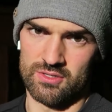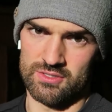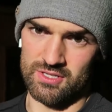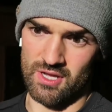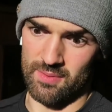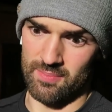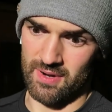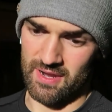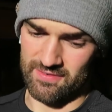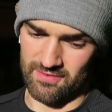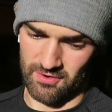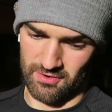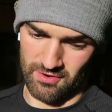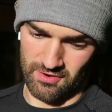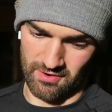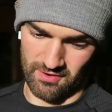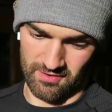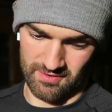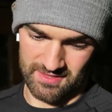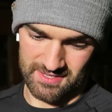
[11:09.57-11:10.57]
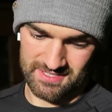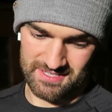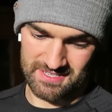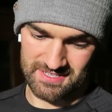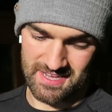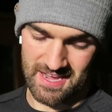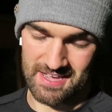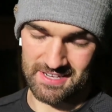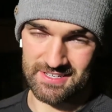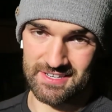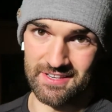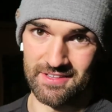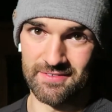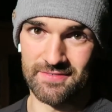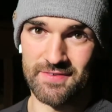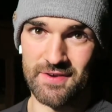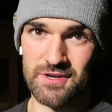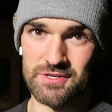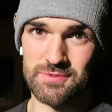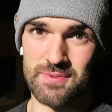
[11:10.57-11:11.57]
So believe it or not, this is actually the
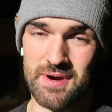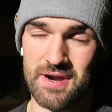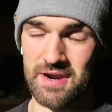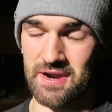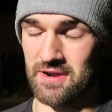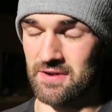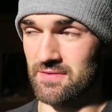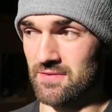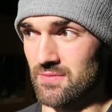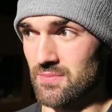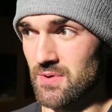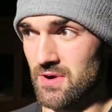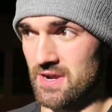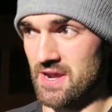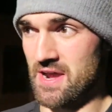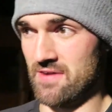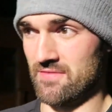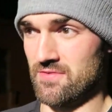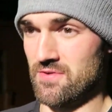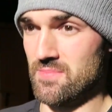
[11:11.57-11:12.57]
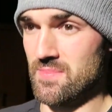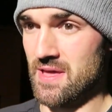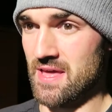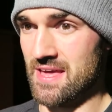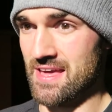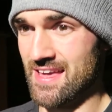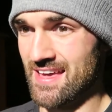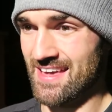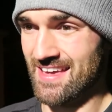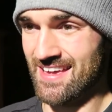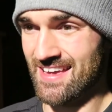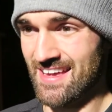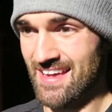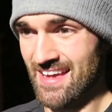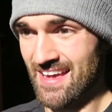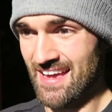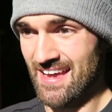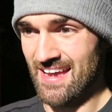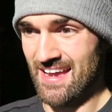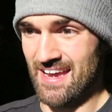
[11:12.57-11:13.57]
first workout for me
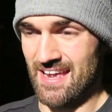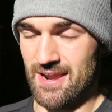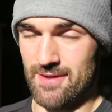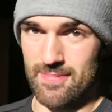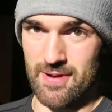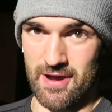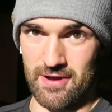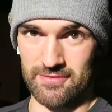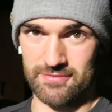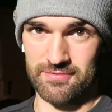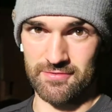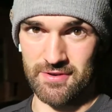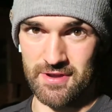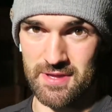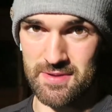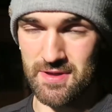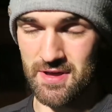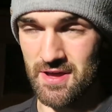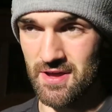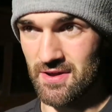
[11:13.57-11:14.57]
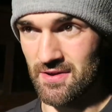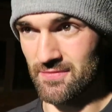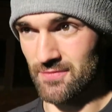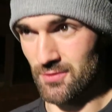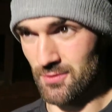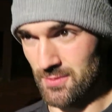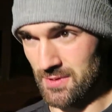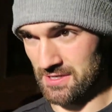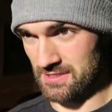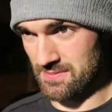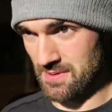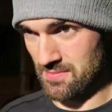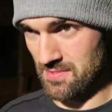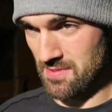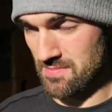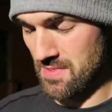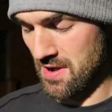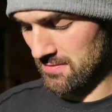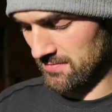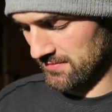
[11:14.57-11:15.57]
in about three, four weeks, maybe
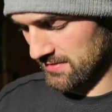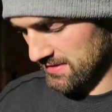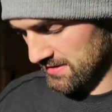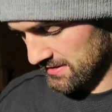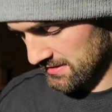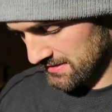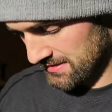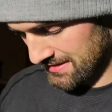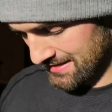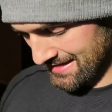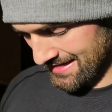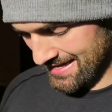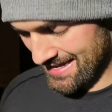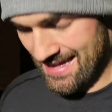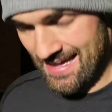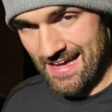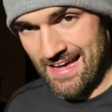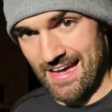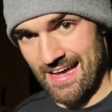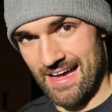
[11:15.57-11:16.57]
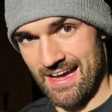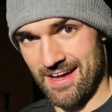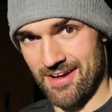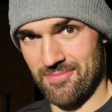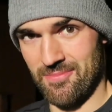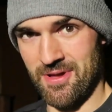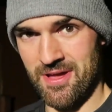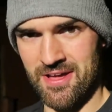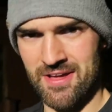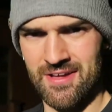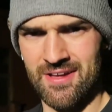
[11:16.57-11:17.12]
a month. Um,